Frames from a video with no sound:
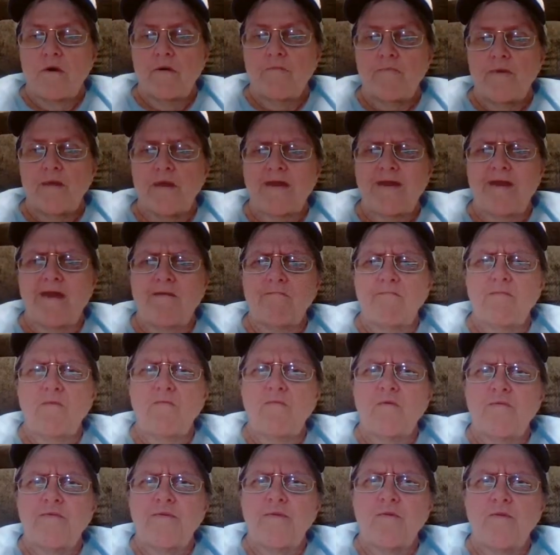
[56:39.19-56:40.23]
But I can't
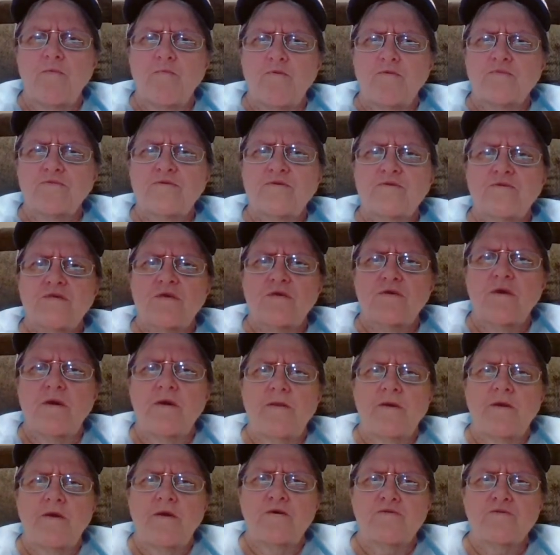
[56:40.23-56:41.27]
remember if you're the person who said you had
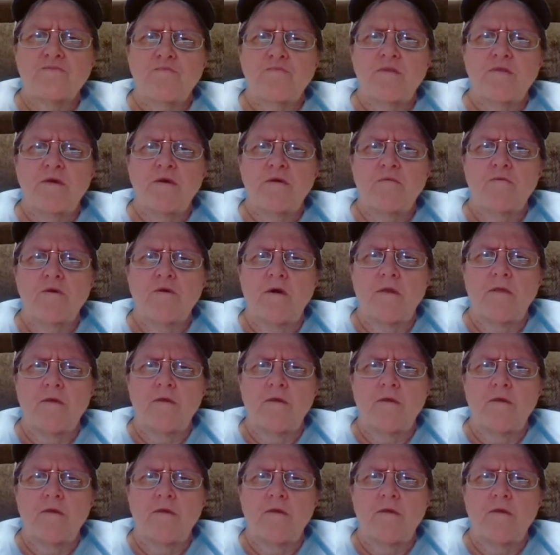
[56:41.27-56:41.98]
ASPD or not.